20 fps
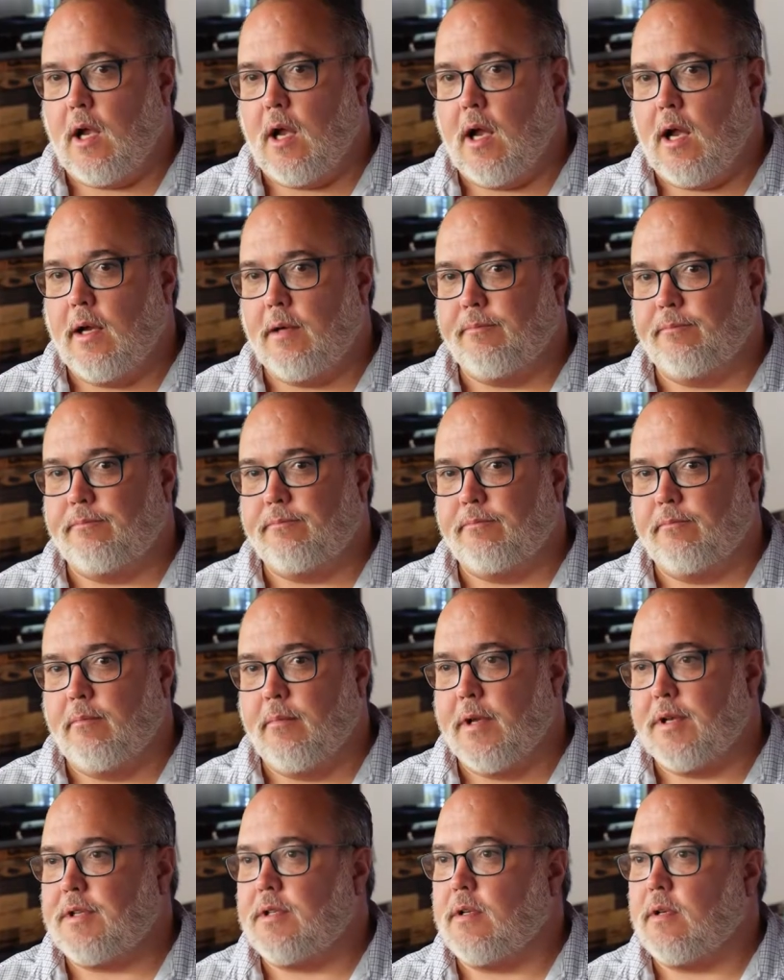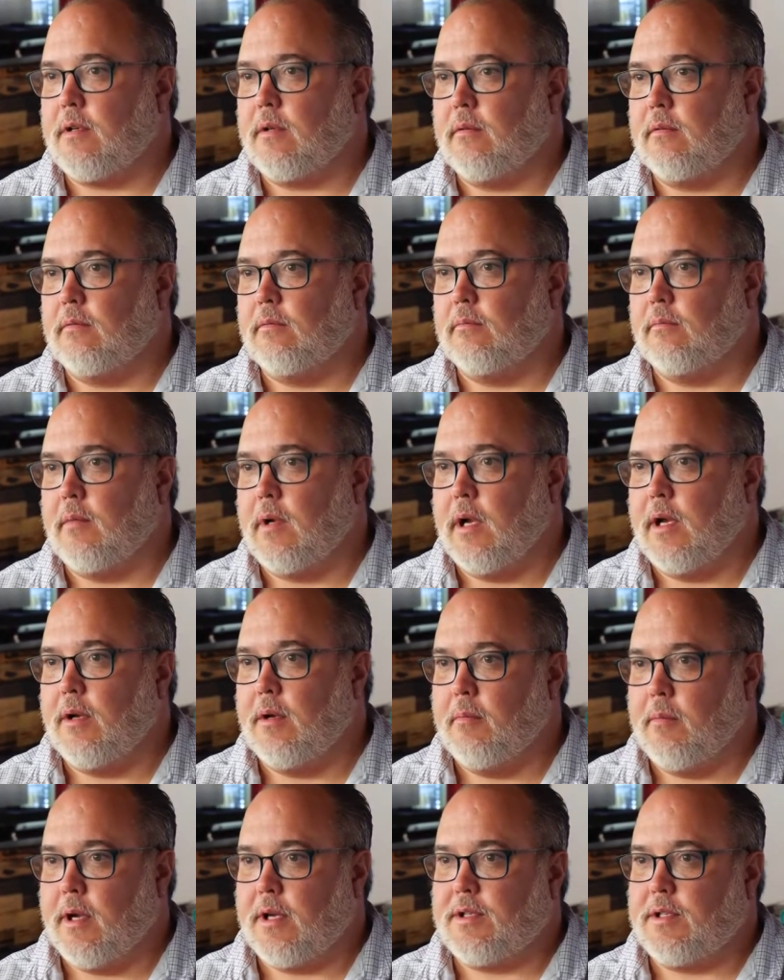I missed my
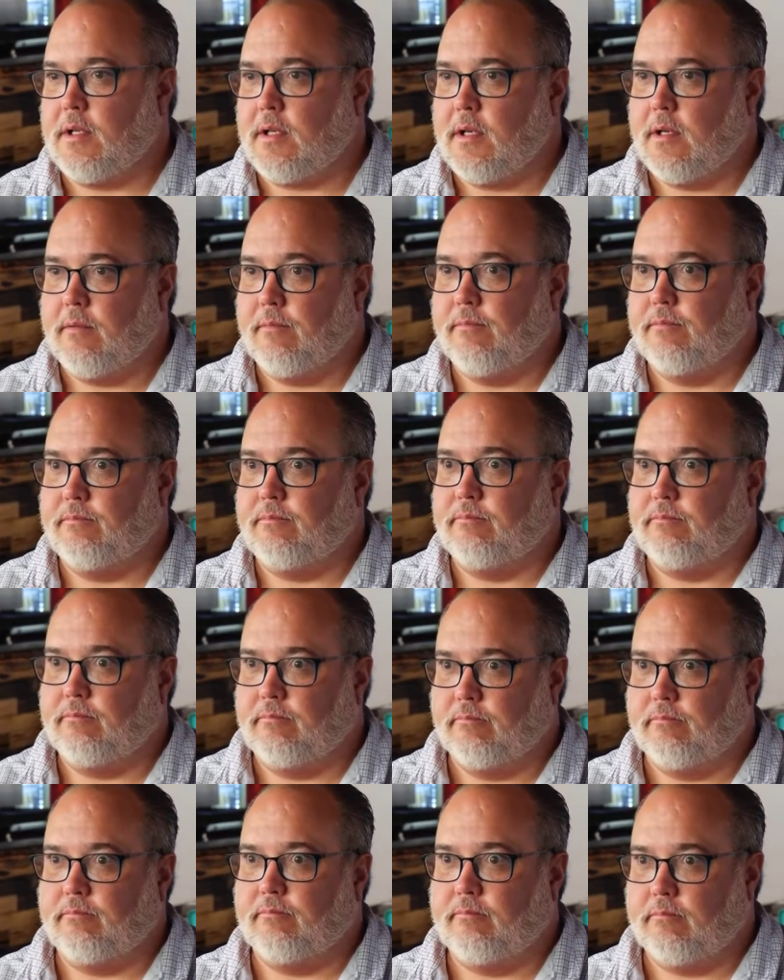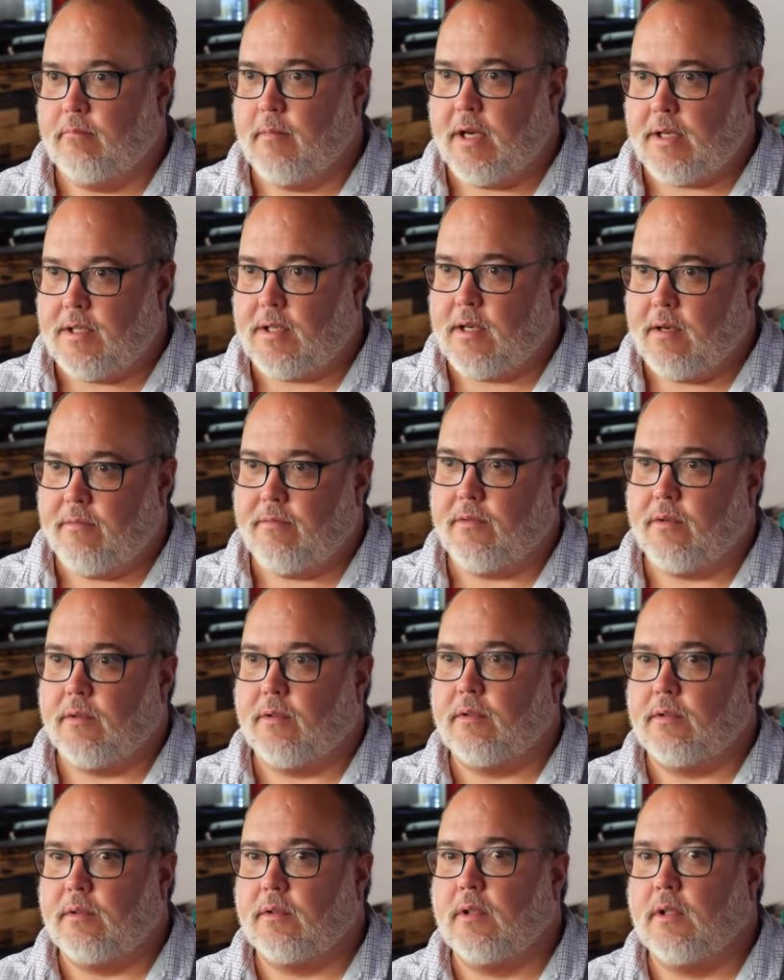New Mexican food,
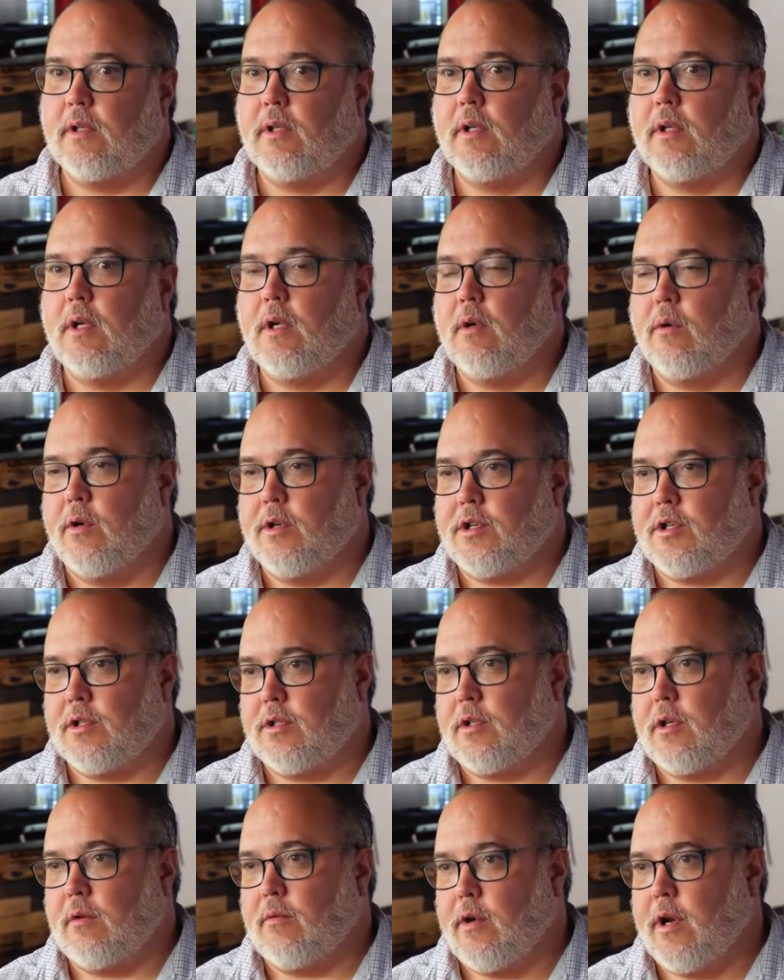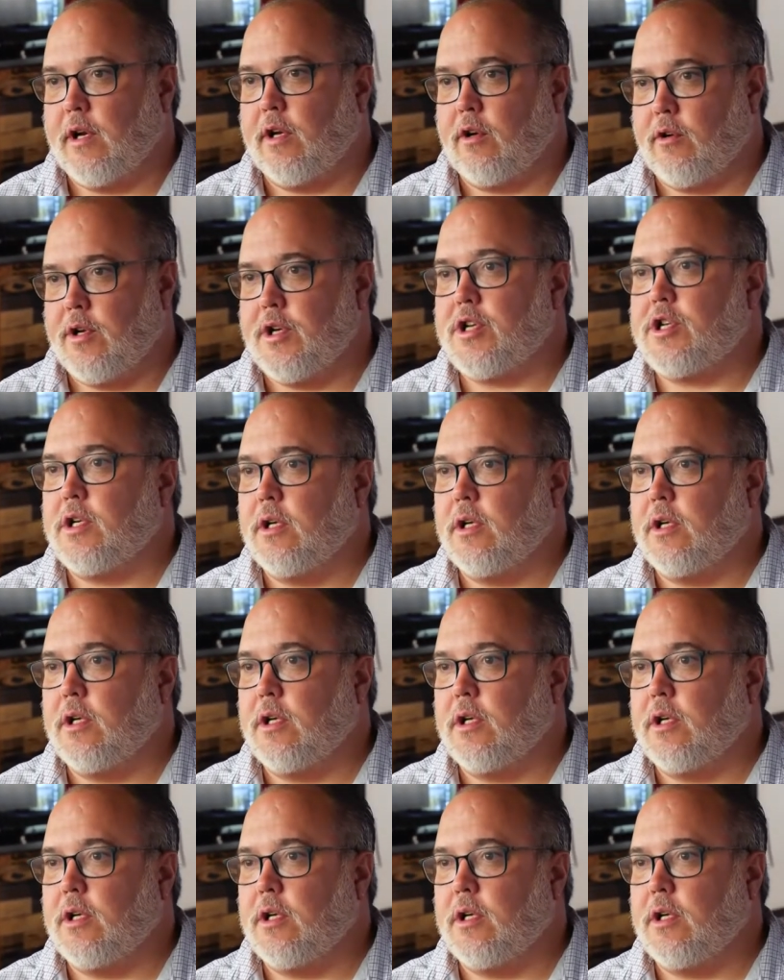which is a red and green